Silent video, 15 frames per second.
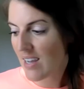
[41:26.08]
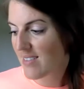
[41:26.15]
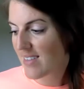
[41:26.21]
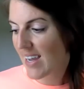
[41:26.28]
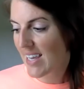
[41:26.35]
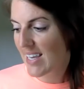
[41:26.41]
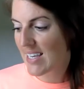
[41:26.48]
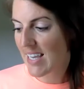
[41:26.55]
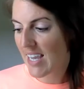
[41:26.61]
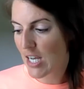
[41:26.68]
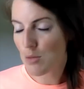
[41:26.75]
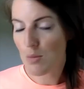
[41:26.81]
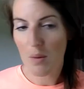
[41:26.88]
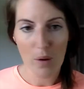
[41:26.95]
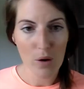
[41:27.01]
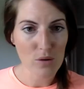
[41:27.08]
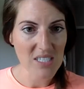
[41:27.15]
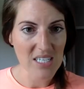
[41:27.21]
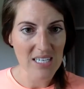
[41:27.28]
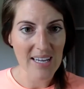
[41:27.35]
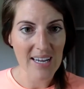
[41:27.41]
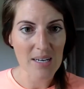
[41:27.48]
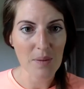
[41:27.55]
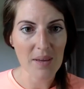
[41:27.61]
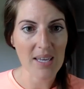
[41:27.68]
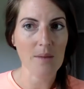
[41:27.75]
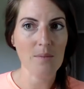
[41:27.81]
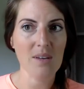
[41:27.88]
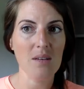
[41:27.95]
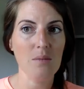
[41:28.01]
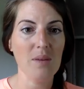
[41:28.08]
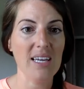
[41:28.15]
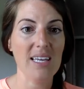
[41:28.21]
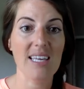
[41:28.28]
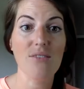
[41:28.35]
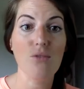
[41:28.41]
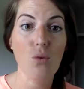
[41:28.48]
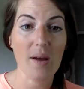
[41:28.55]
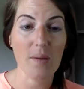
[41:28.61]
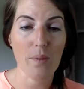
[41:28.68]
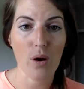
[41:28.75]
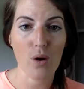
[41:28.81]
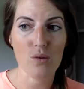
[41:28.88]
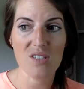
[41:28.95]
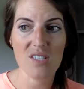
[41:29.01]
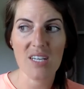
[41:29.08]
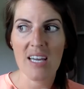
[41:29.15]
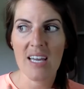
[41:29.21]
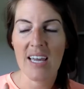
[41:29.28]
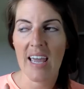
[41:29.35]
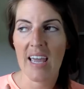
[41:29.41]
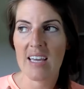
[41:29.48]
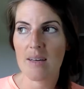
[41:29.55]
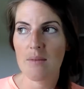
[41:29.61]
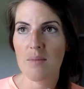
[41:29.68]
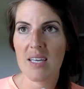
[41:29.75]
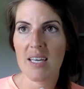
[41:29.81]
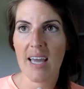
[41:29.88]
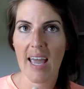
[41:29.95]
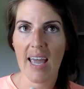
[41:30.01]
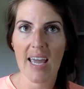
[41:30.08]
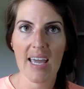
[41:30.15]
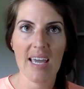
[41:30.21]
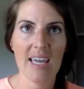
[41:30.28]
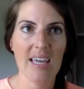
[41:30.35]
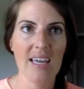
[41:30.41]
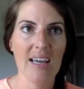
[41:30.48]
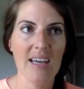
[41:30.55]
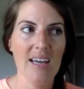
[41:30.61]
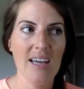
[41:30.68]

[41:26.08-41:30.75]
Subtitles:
That engagement post at 9 p.m. can be a giveaway post. It can be a